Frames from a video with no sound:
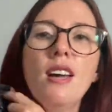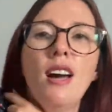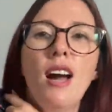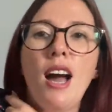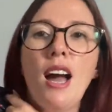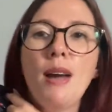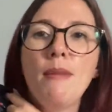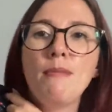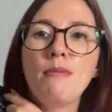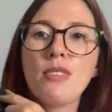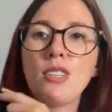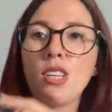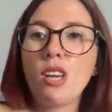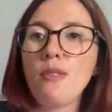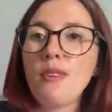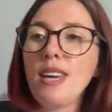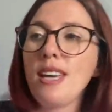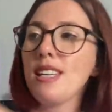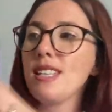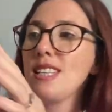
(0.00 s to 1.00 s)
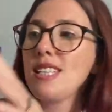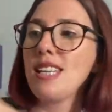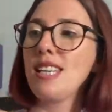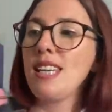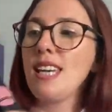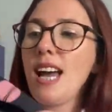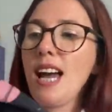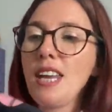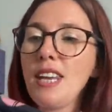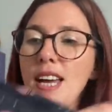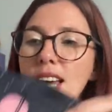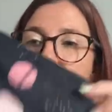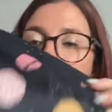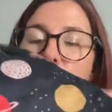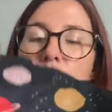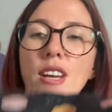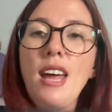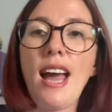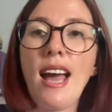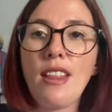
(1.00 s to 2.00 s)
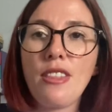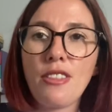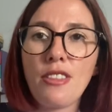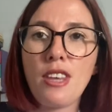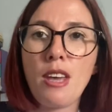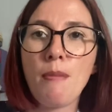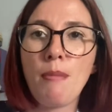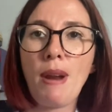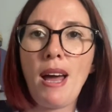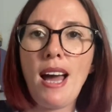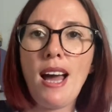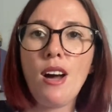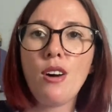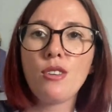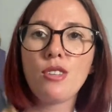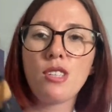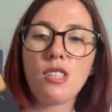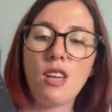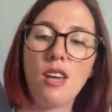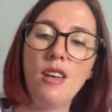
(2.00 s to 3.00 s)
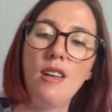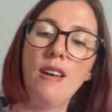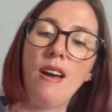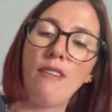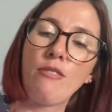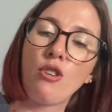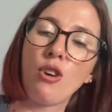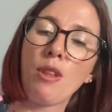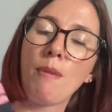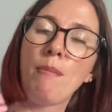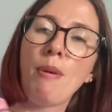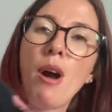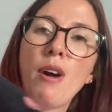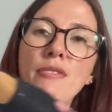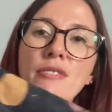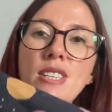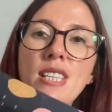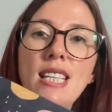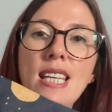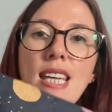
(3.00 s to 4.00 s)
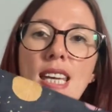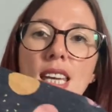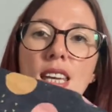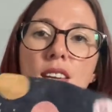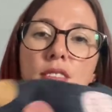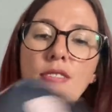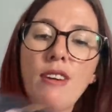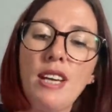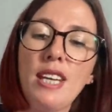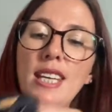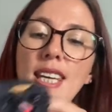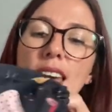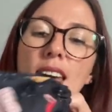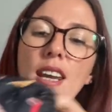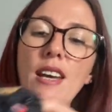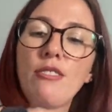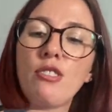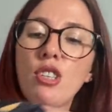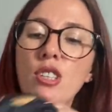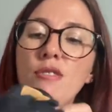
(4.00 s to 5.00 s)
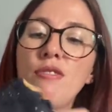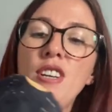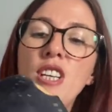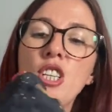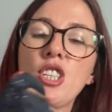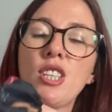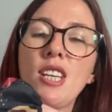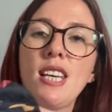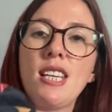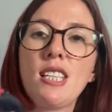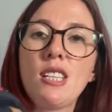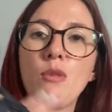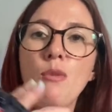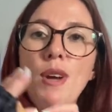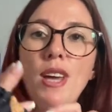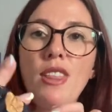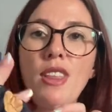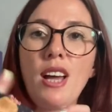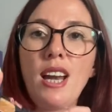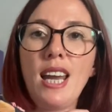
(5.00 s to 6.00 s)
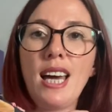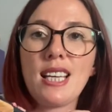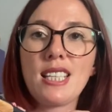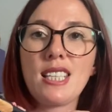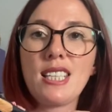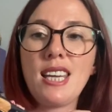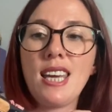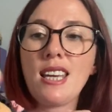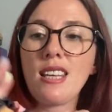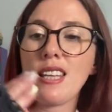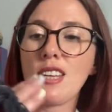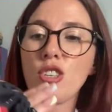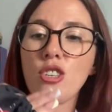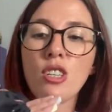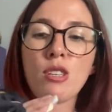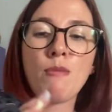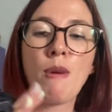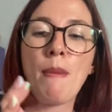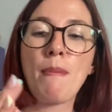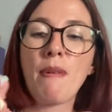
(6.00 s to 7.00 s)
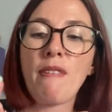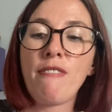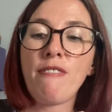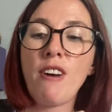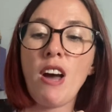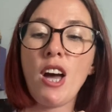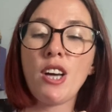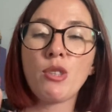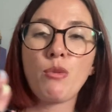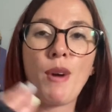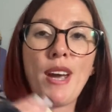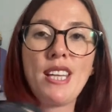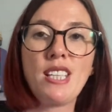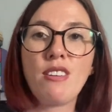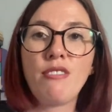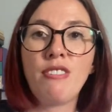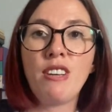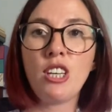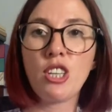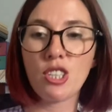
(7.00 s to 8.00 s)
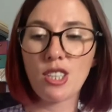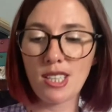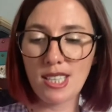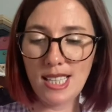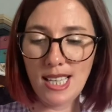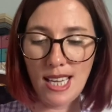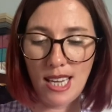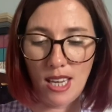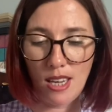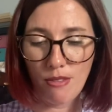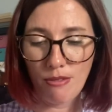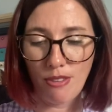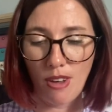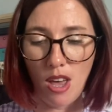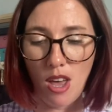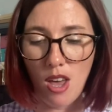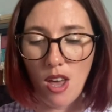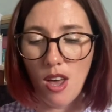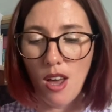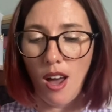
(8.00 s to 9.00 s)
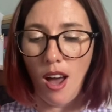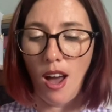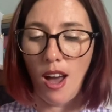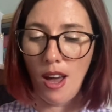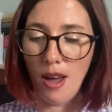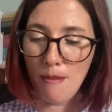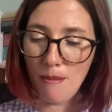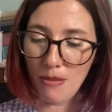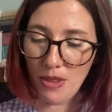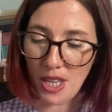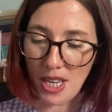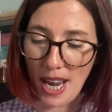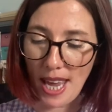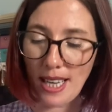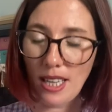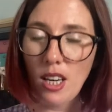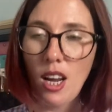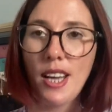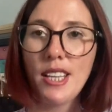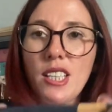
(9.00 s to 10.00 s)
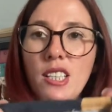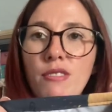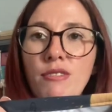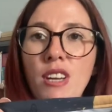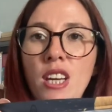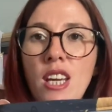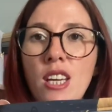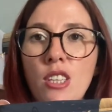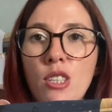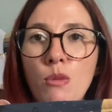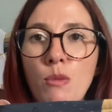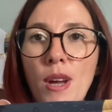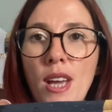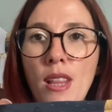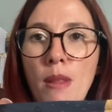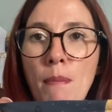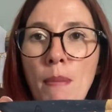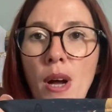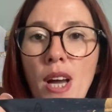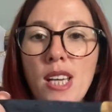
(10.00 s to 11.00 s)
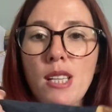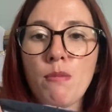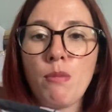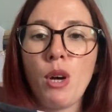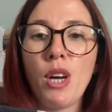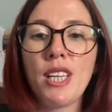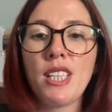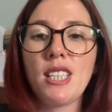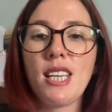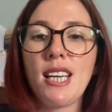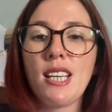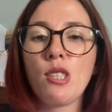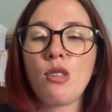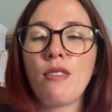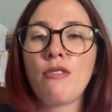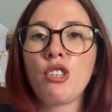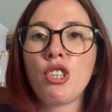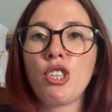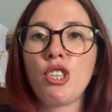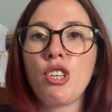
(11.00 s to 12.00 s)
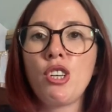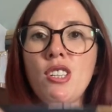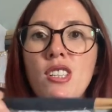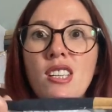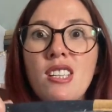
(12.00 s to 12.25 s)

So it's the Anna Allen Anthea blouse. I've got the puff sleeve, and again, I've just finished this with elastic. That's just my preferred way to finish the sleeve. The neckline is finished with bias binding, so I've just used the